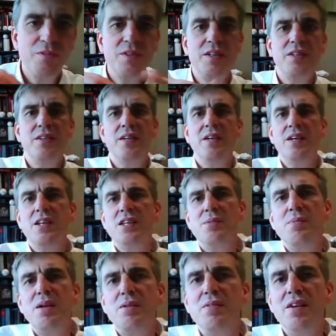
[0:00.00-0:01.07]
over it
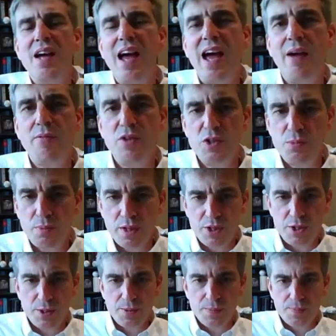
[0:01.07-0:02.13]
to mean average
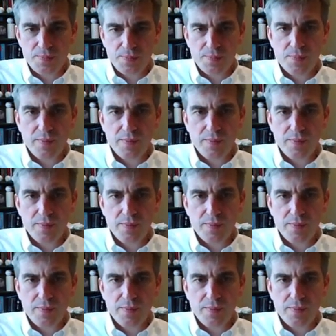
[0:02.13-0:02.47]
pressure.